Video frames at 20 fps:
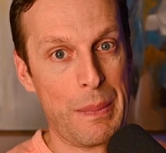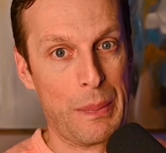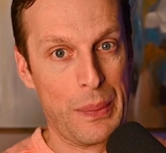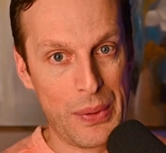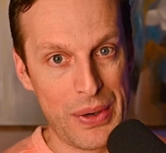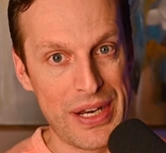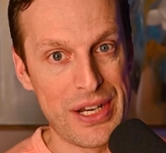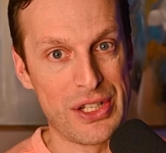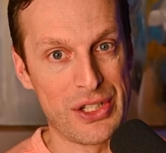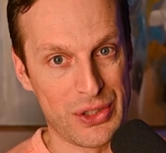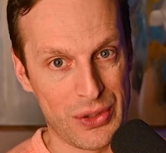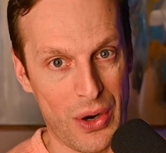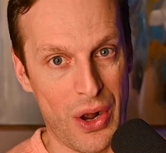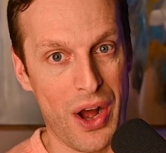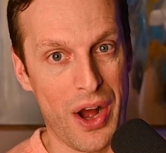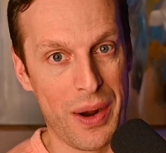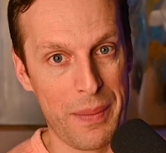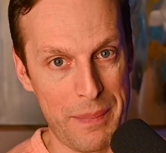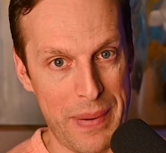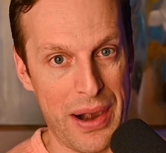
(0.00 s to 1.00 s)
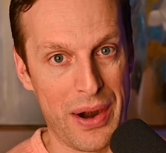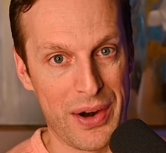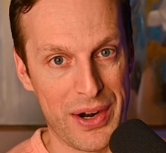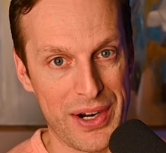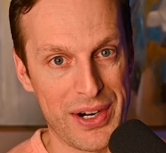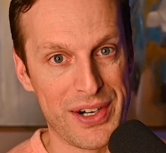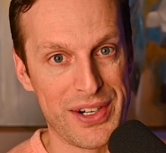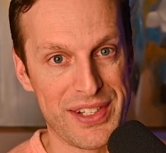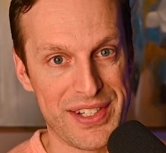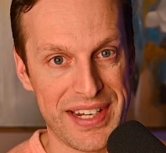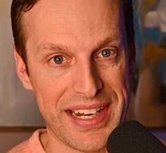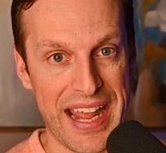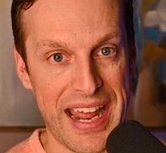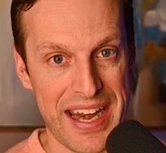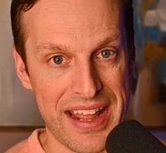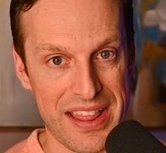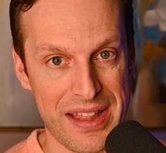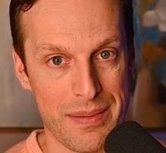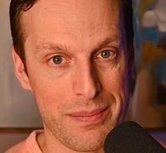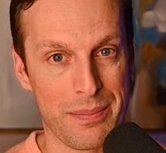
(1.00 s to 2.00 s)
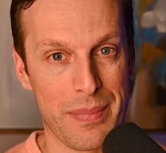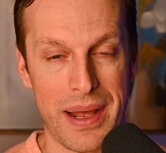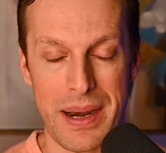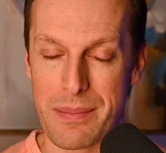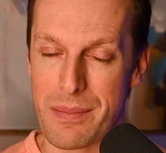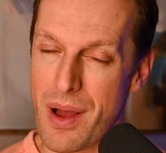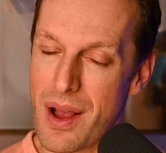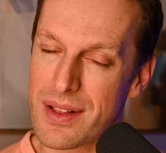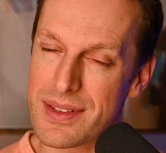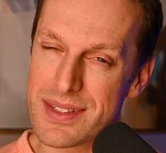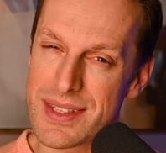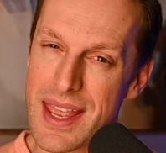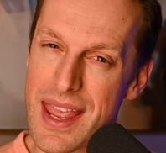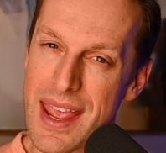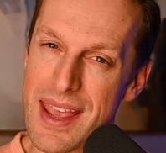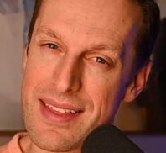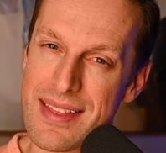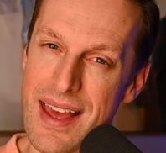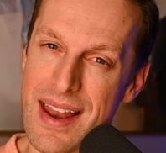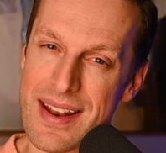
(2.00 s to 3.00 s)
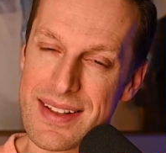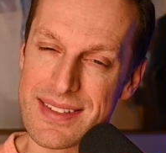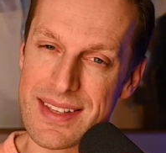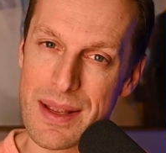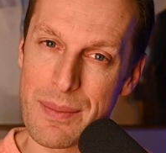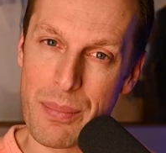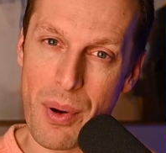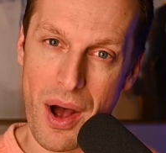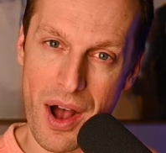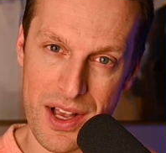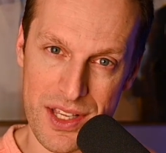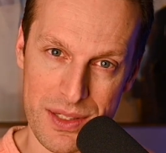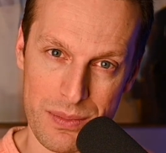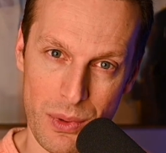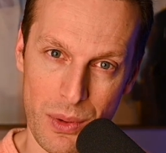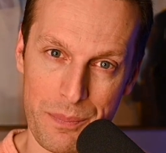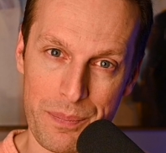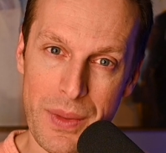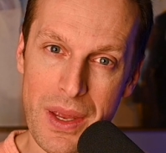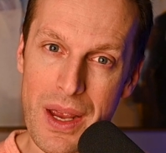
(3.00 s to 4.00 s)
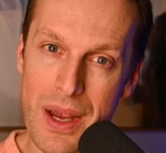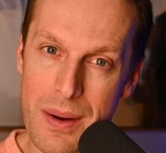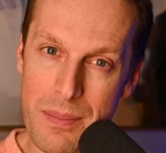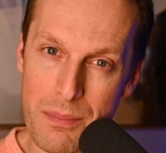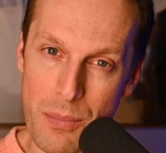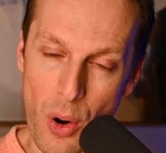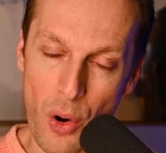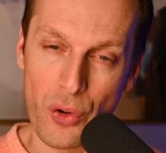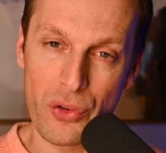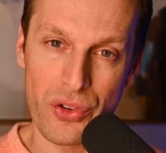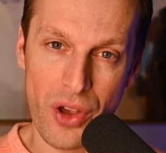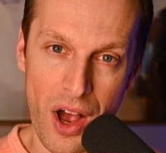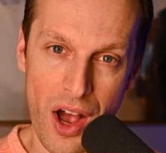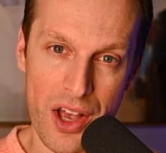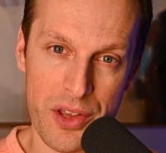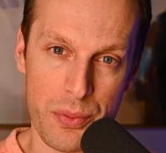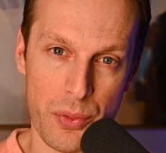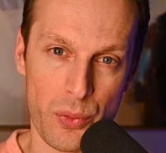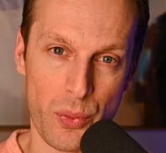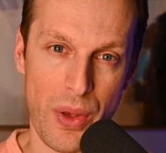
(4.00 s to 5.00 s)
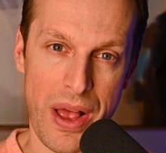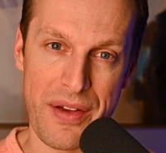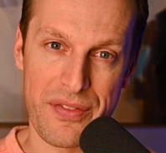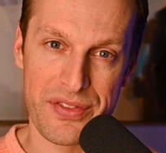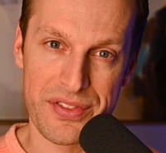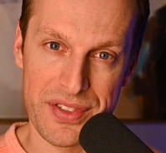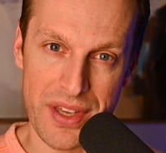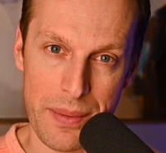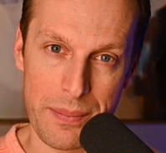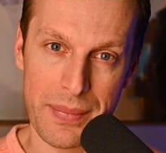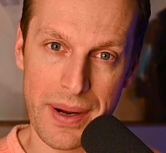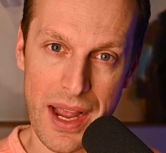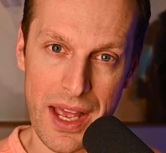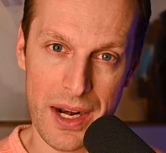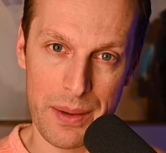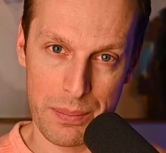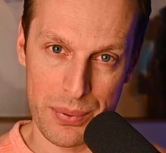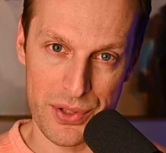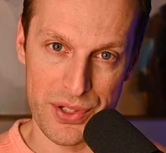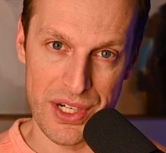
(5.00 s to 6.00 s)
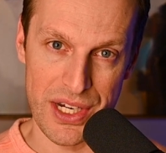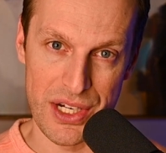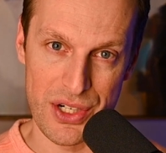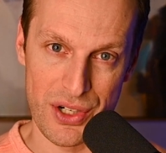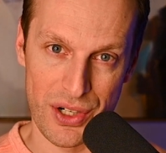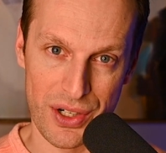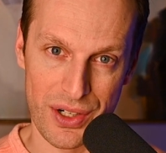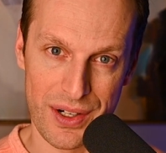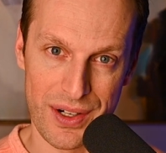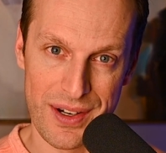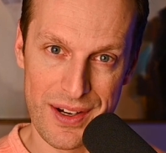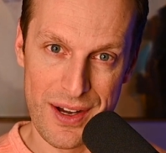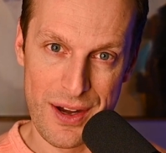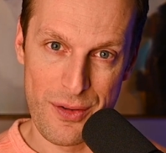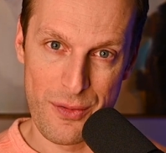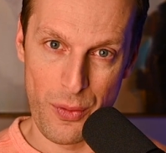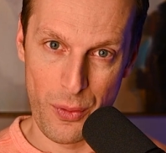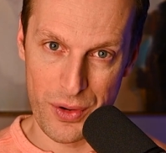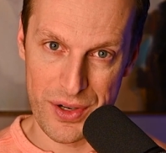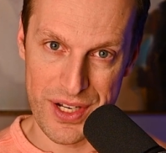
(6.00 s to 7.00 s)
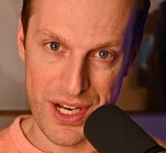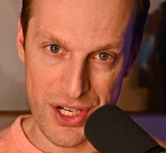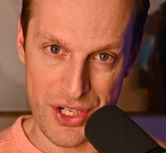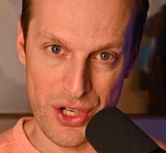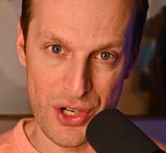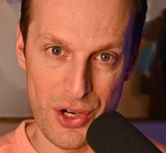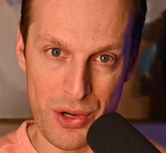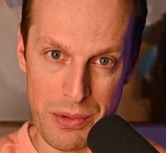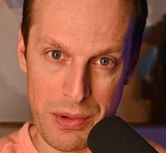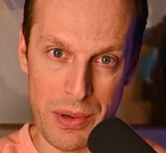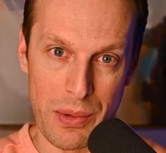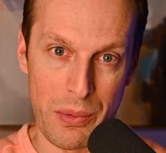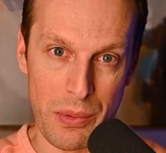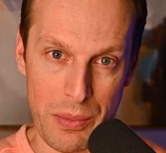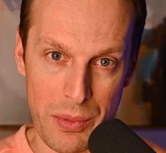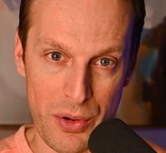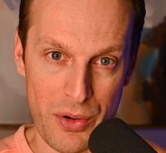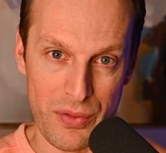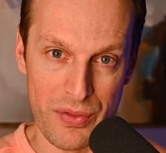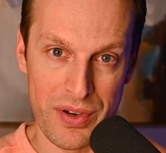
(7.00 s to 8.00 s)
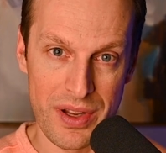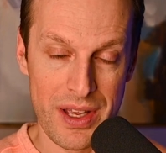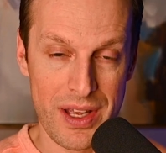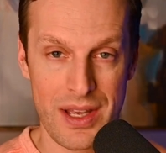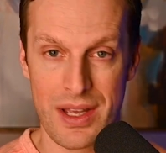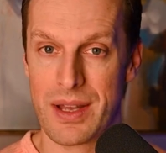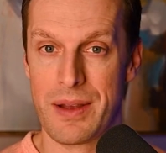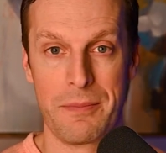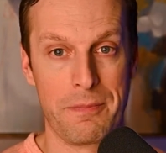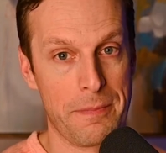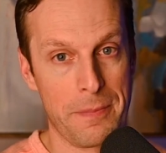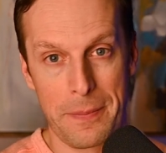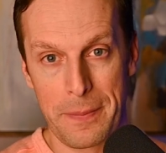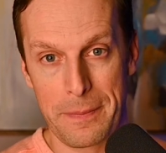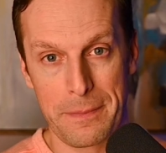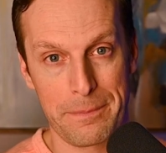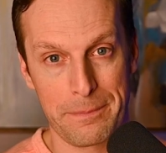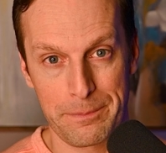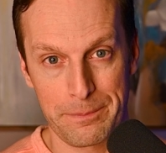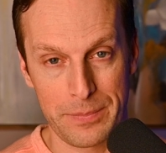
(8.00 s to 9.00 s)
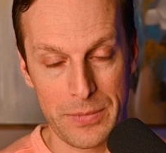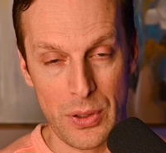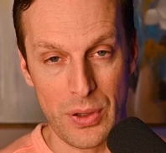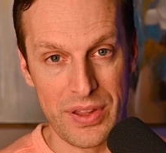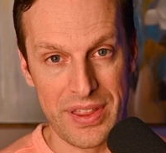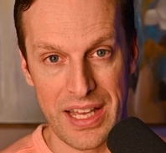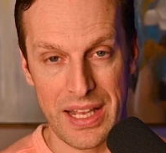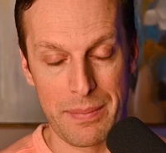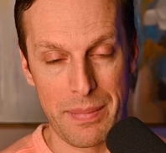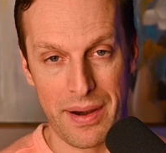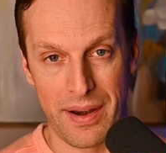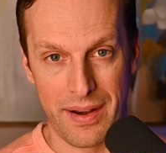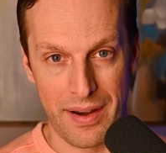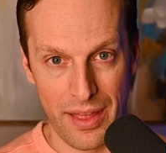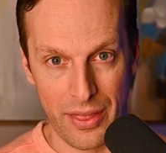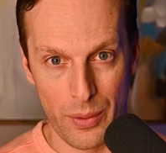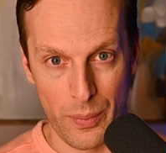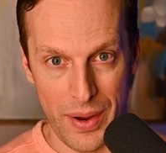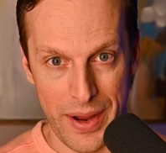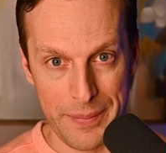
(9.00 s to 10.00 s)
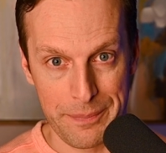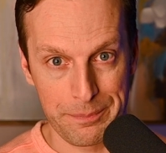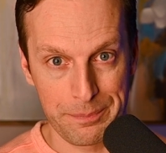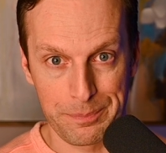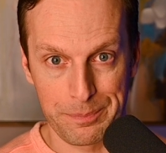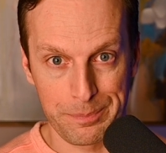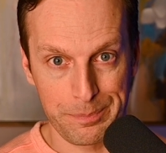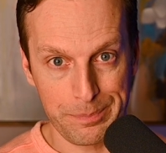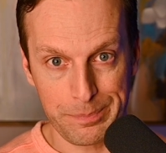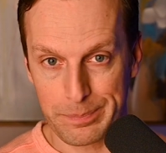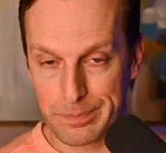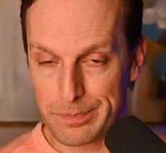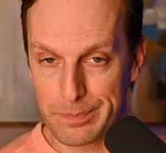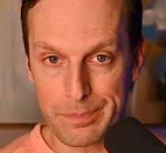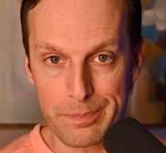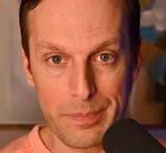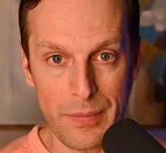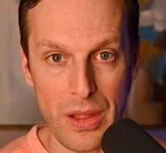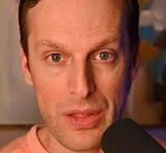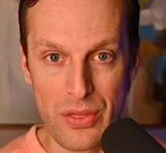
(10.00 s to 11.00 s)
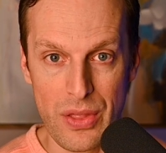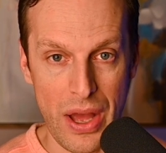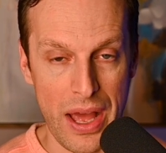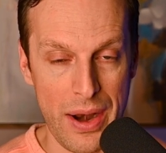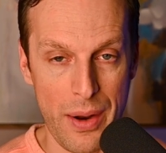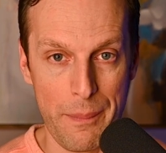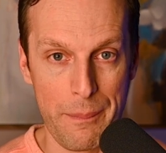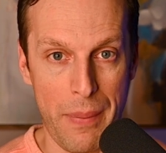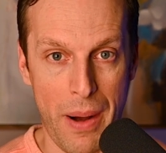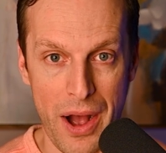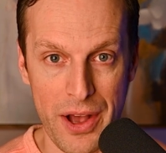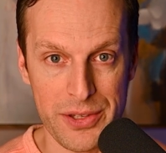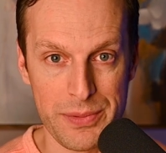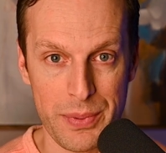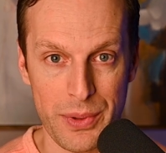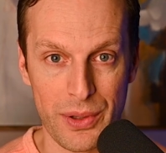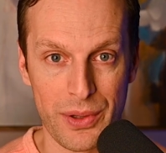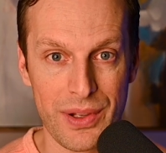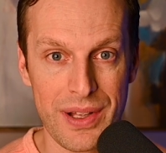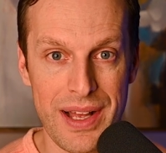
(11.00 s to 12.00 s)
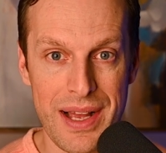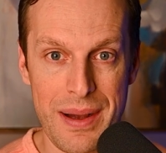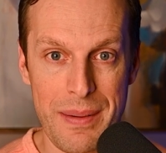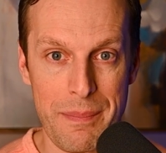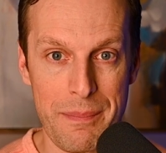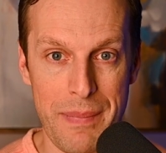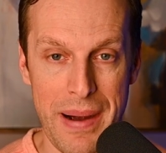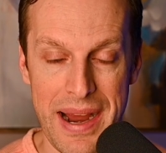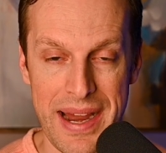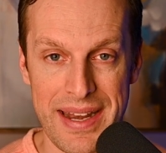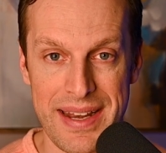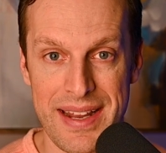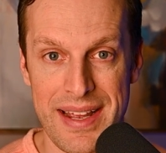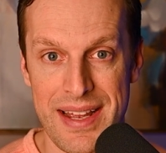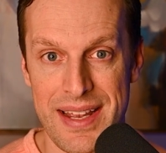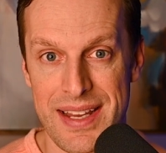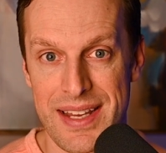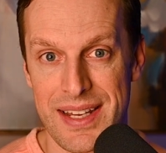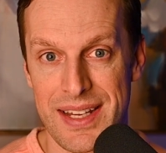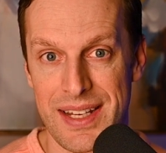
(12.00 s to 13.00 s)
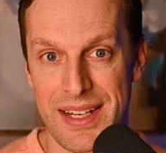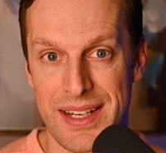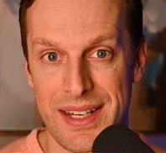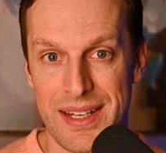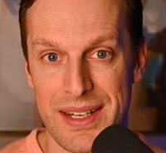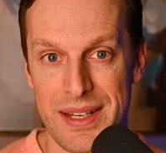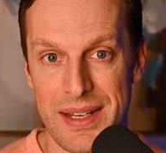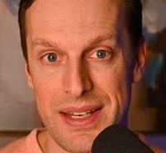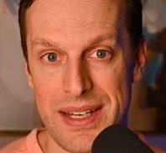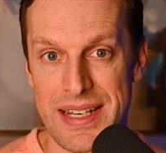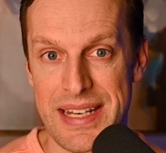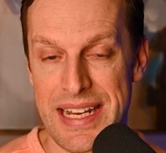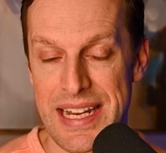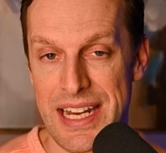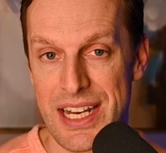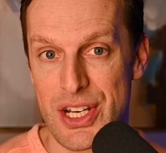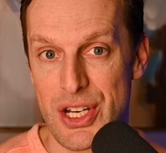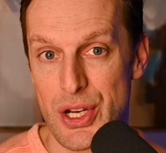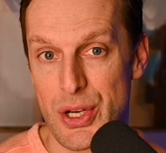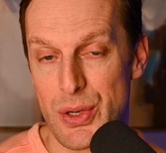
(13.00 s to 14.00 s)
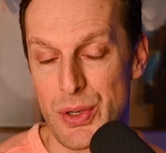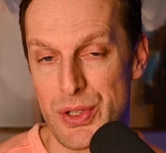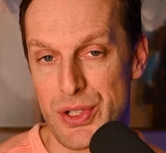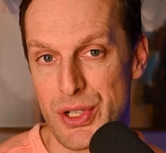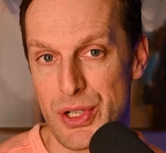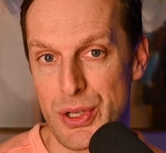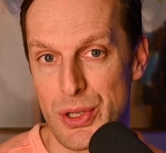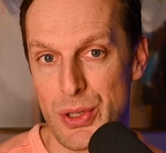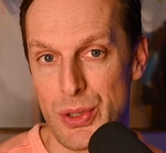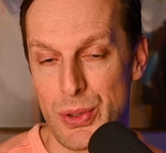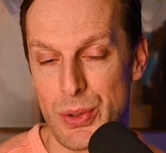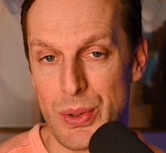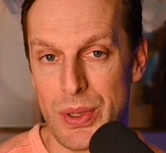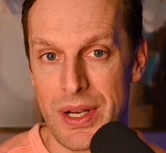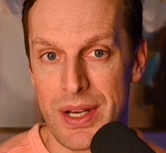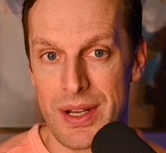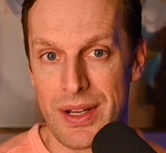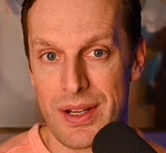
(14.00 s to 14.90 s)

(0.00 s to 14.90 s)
pretty strong barriers to getting them. But I'm not saying that it's impossible. Most hospitals will have some kind of procedure for tissue to be removed. You can think about it another way. That hospital might need you to